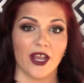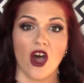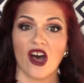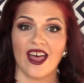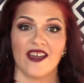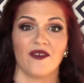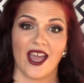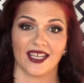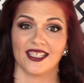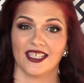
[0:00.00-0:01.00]
We all have
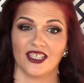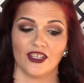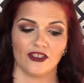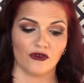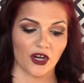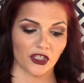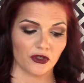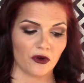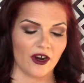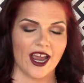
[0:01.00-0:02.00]
access to the
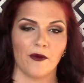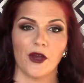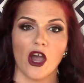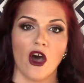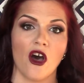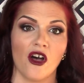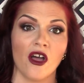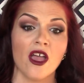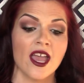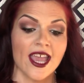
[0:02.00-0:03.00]
drugstore and we all